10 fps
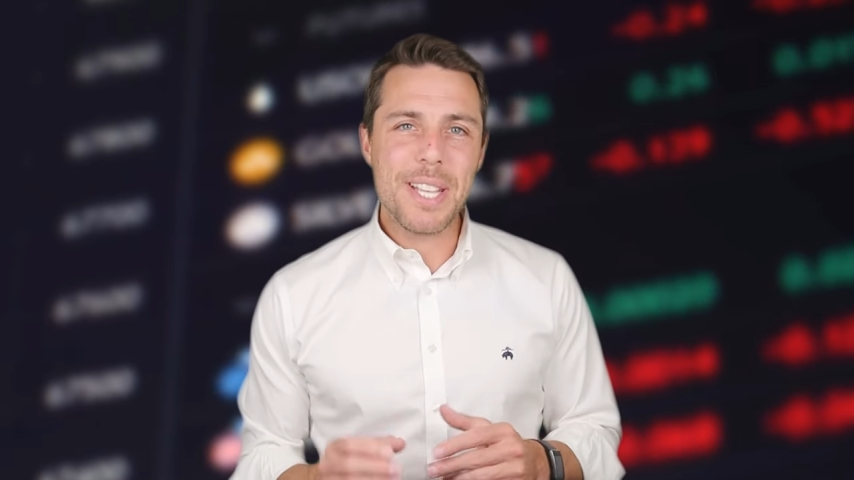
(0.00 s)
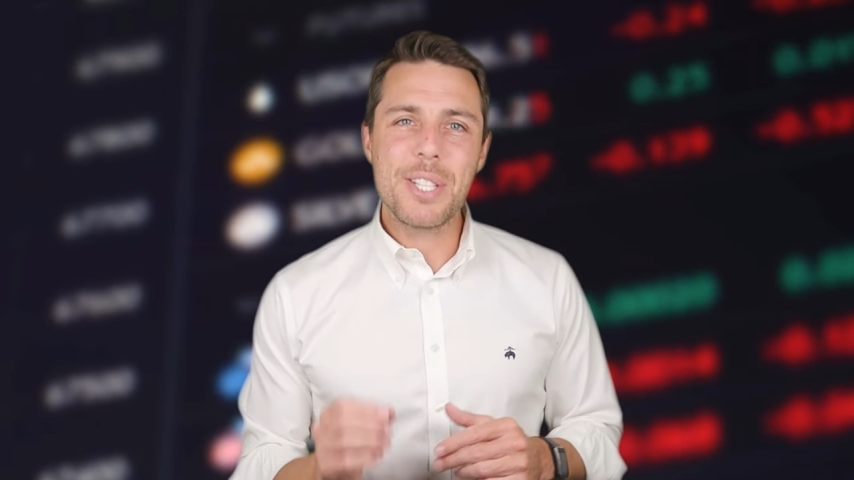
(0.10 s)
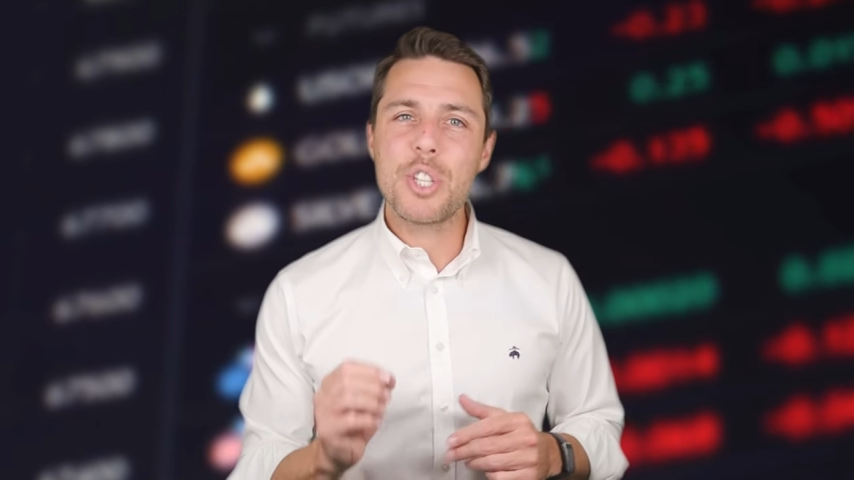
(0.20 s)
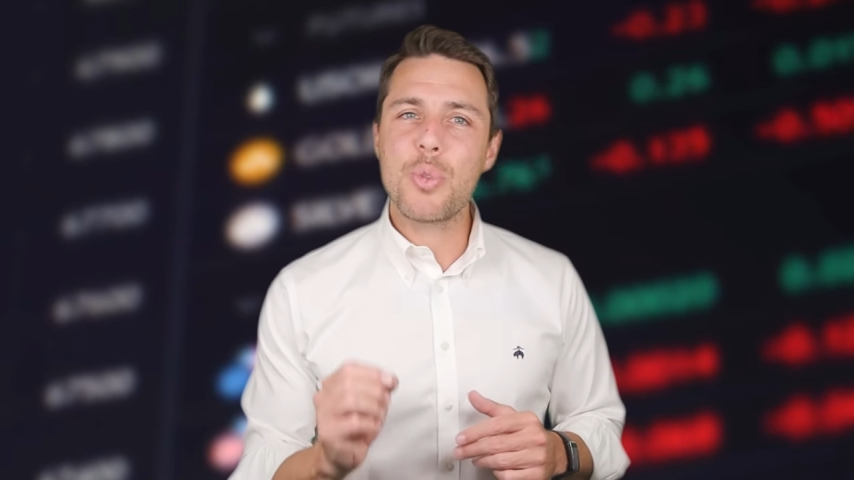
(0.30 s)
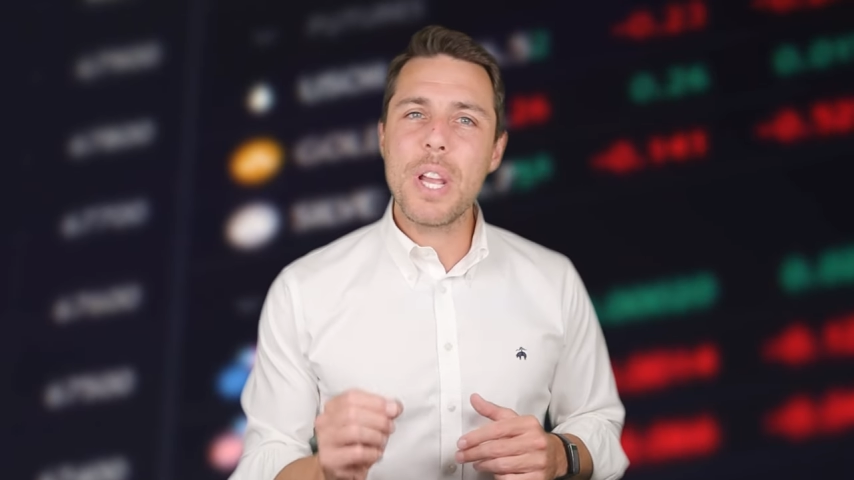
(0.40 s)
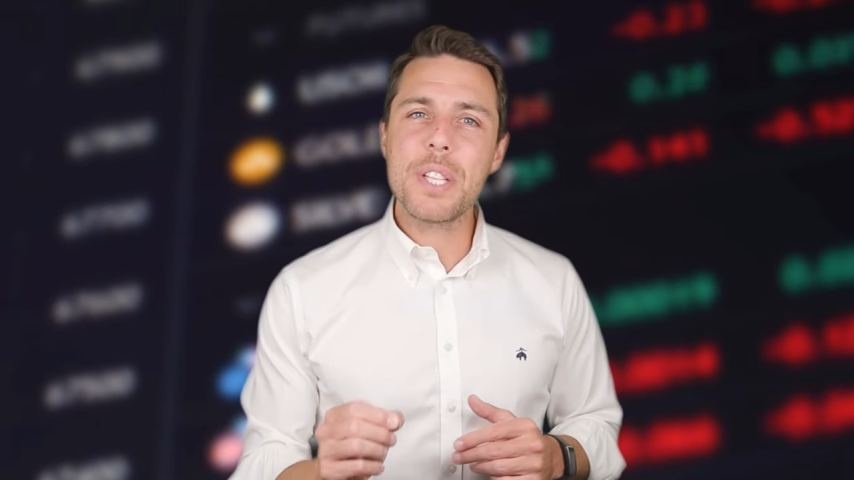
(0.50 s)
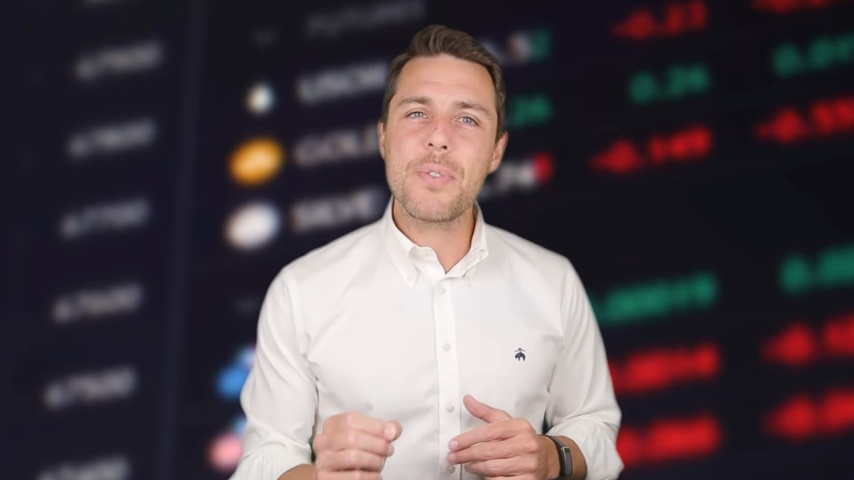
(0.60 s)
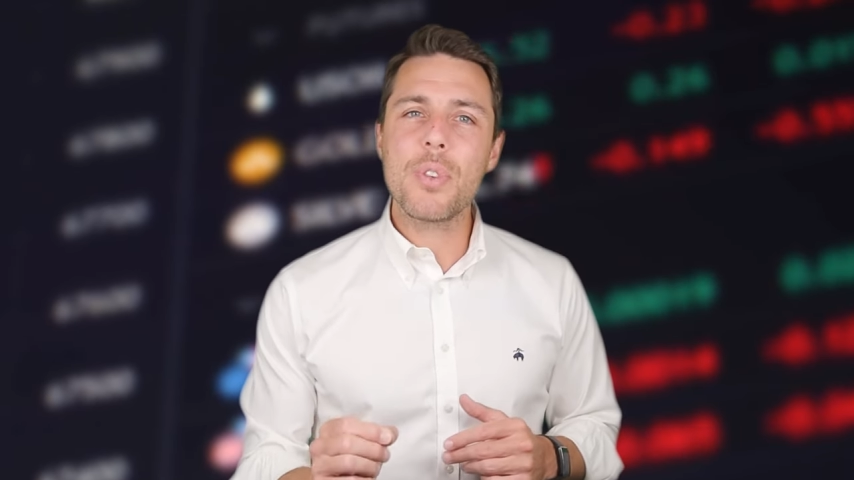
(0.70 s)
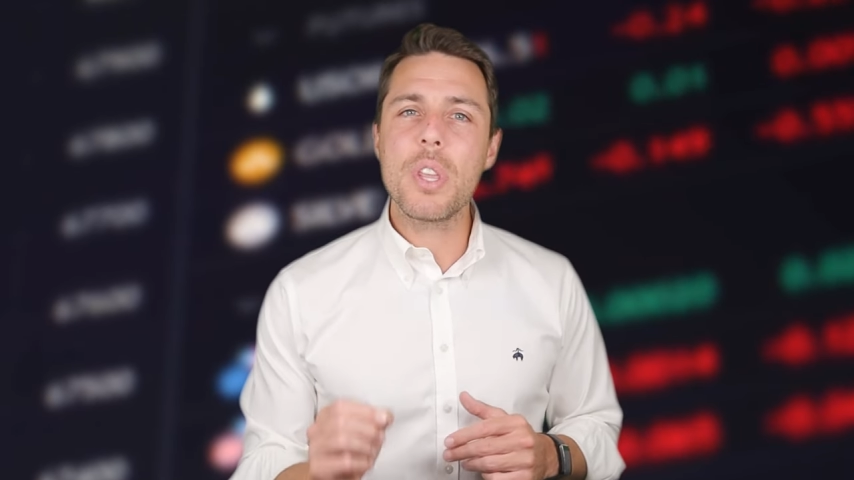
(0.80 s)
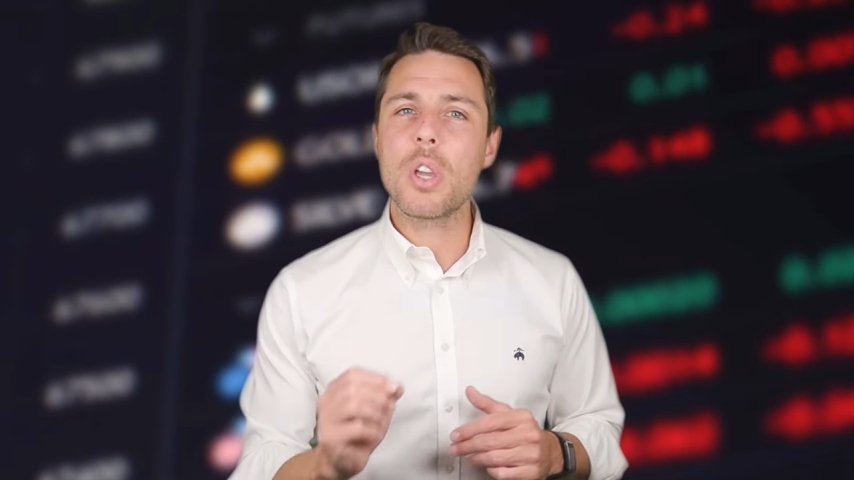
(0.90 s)
is to
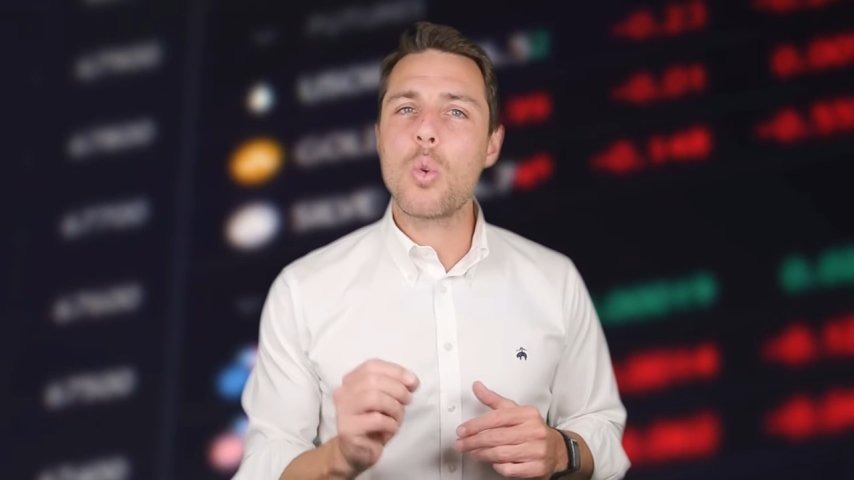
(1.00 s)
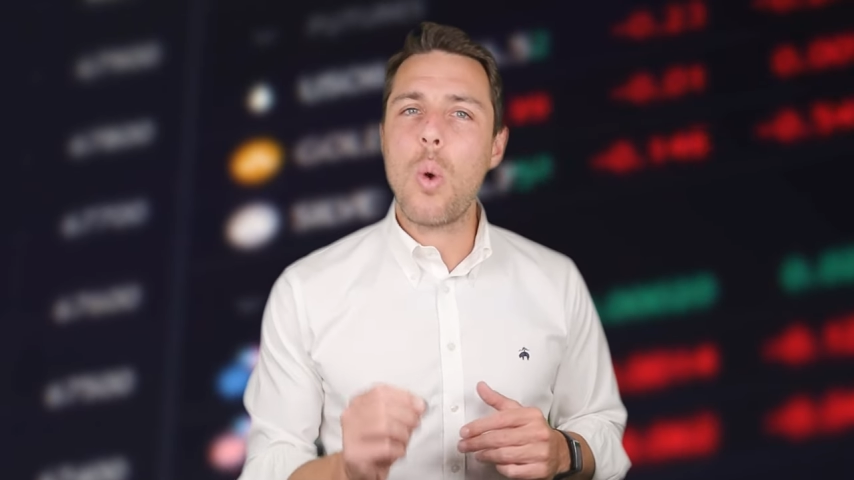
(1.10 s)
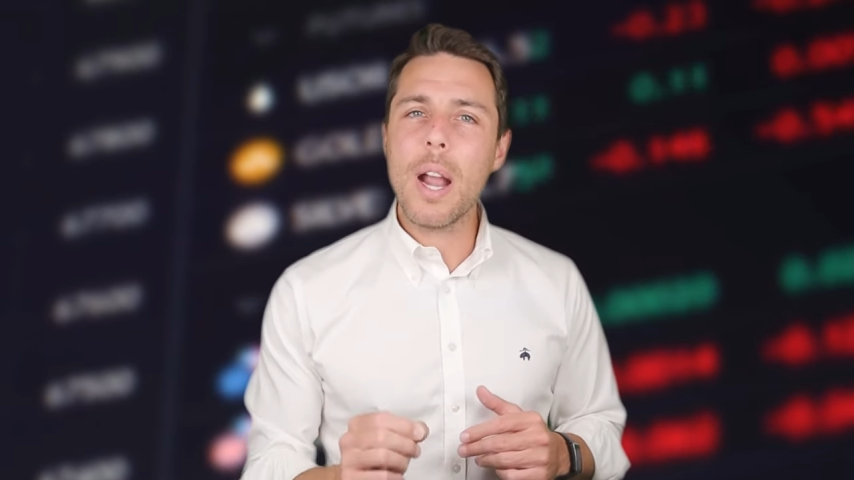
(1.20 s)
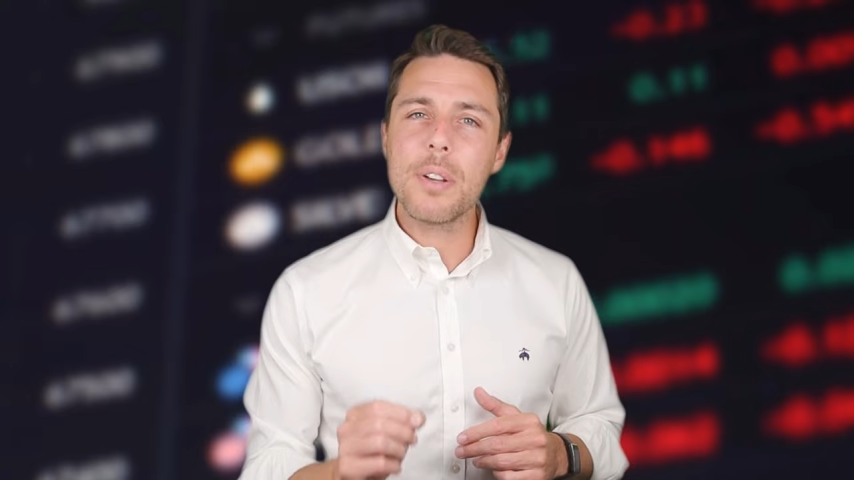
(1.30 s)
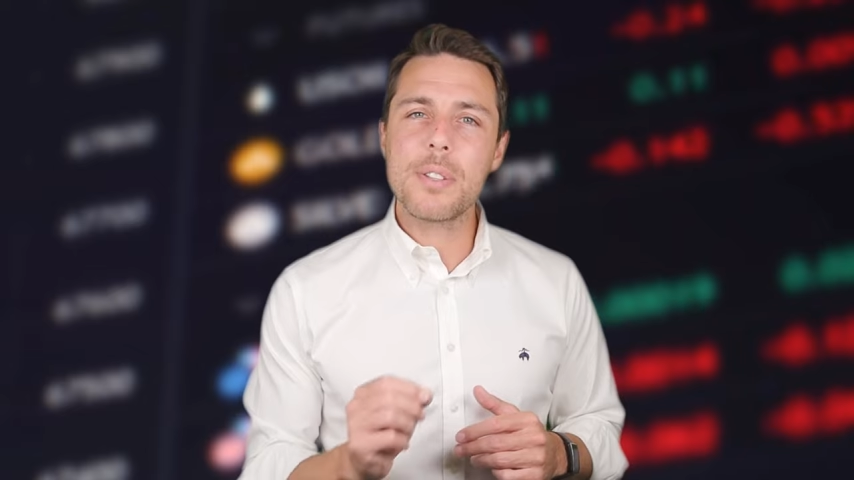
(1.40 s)
transfer the acquired